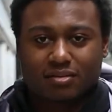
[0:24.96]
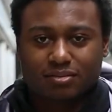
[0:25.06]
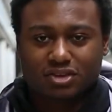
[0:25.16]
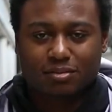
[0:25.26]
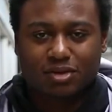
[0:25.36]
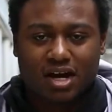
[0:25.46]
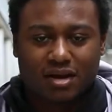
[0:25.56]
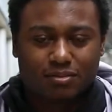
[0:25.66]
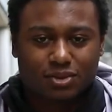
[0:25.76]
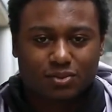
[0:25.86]

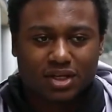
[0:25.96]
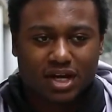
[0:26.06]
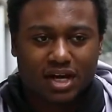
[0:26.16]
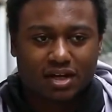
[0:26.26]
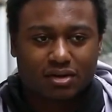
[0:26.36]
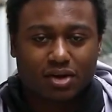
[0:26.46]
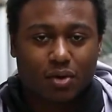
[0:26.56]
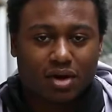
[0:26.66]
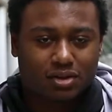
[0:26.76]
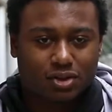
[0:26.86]
Sometimes we
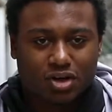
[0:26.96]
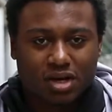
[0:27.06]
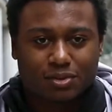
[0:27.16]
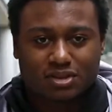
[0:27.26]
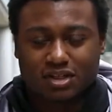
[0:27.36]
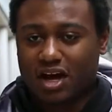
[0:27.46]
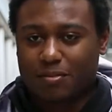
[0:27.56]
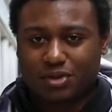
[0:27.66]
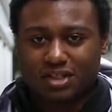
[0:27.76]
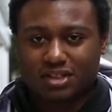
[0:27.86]
go on trips to
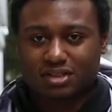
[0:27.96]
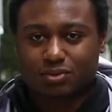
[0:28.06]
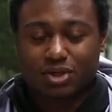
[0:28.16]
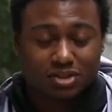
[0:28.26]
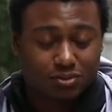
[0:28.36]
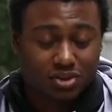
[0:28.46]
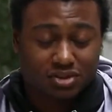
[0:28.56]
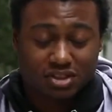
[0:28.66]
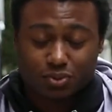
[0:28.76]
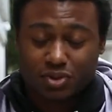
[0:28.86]
companies. We
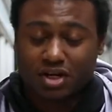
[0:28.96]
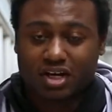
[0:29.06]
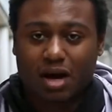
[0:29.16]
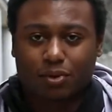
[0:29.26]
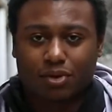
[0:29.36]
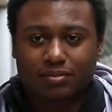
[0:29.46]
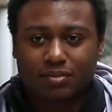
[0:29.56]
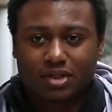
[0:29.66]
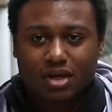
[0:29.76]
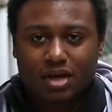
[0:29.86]
recently just went on a couple.
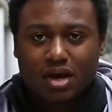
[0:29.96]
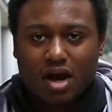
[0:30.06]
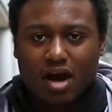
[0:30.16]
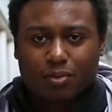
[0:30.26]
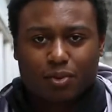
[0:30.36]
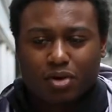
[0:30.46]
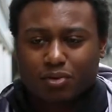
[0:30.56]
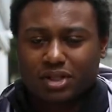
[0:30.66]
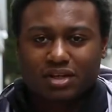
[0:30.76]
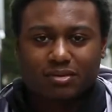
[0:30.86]
We're
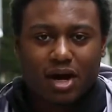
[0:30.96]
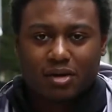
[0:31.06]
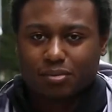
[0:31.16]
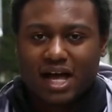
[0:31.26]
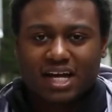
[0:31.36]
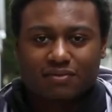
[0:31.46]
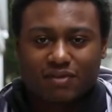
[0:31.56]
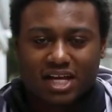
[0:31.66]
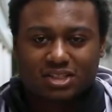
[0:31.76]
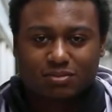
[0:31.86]
all really about Black
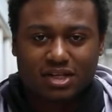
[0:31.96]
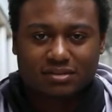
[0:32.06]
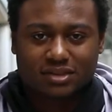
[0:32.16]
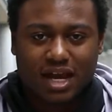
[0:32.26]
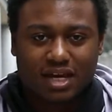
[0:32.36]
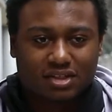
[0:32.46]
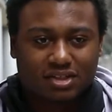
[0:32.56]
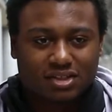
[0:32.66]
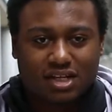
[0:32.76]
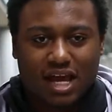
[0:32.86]
advancement
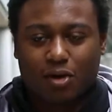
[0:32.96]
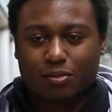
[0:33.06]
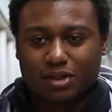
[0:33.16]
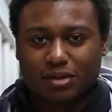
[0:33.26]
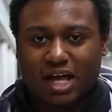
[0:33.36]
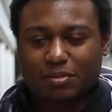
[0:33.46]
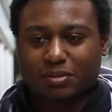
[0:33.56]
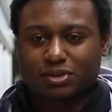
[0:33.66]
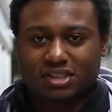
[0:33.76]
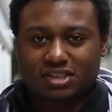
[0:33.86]
and just helping Black
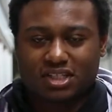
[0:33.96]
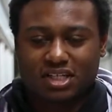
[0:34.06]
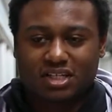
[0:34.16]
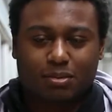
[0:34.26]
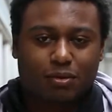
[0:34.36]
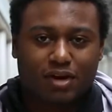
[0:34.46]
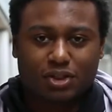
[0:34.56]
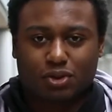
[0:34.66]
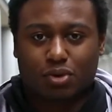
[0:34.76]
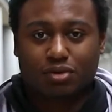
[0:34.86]
people succeed in a
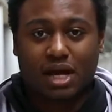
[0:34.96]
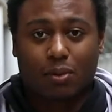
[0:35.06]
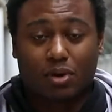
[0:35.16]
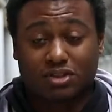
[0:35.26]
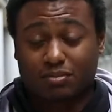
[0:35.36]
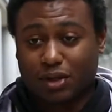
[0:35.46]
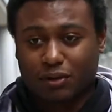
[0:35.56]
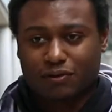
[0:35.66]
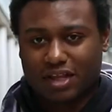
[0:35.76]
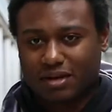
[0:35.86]
professional world that wasn't
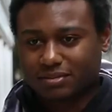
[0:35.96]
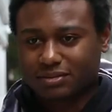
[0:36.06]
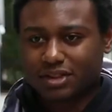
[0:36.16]
built for them,